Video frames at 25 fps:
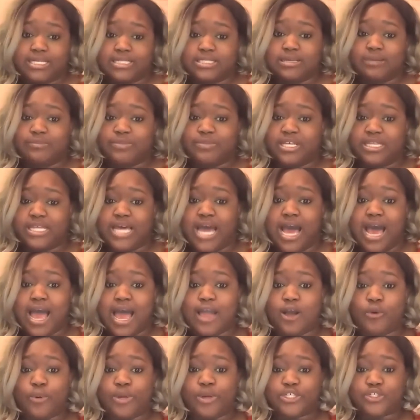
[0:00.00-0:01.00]
is something that
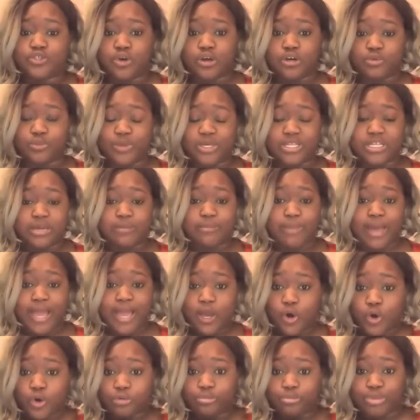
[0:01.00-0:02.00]
I always struggled with in
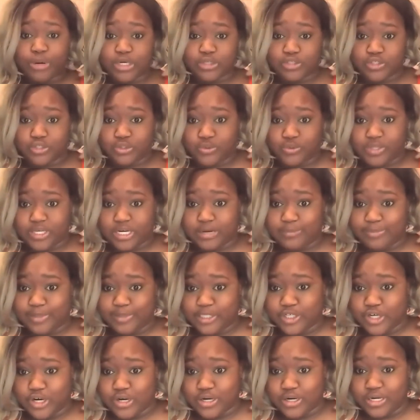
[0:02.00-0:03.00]
my own personal
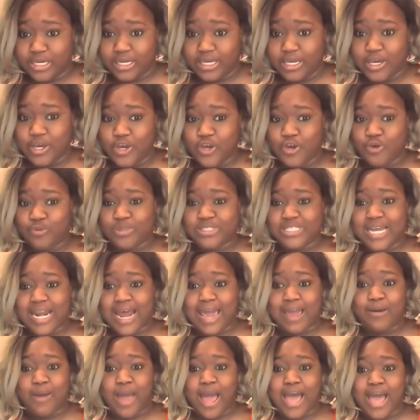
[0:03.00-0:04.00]
therapy journey was
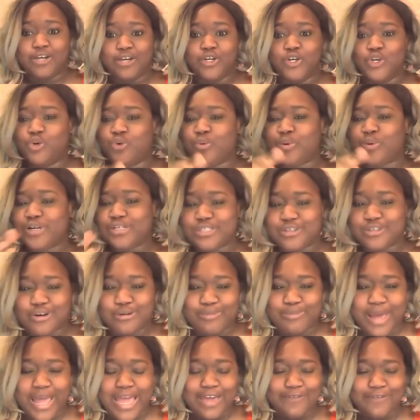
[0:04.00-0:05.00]
that I knew where
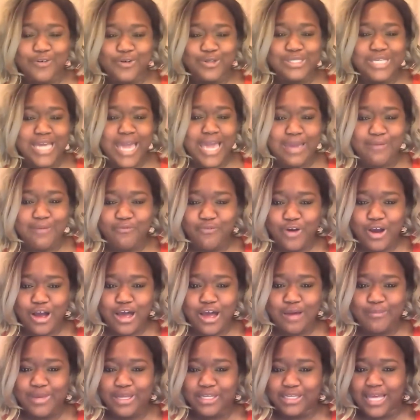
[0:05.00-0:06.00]
certain behaviors came
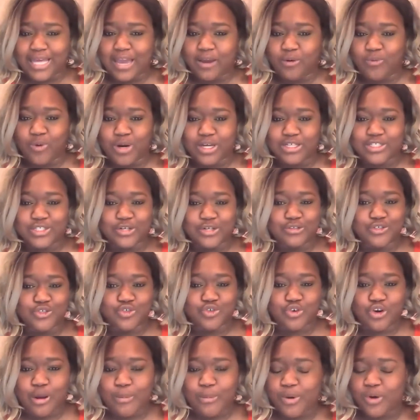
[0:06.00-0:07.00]
from and like where certain
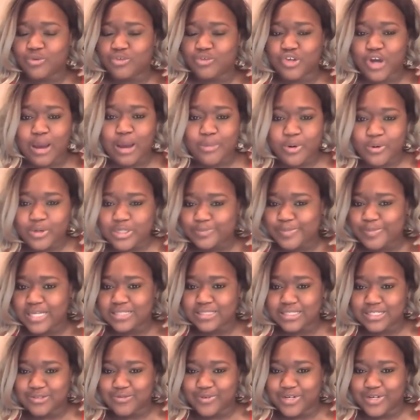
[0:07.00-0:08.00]
trauma
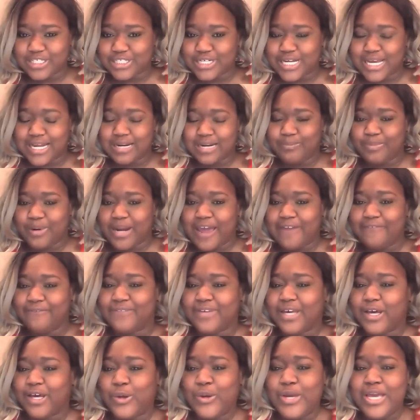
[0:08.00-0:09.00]
responses originated, but I
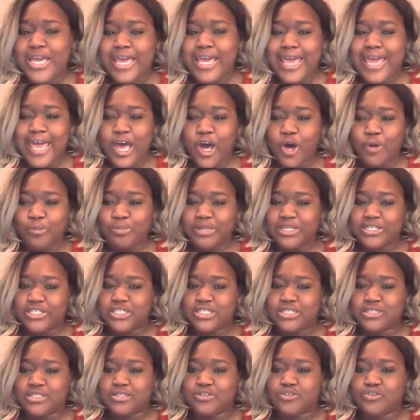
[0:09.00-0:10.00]
felt
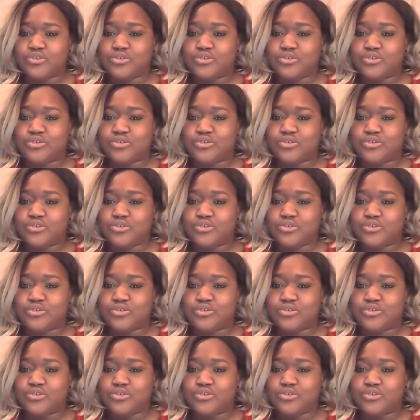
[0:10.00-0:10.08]
helpless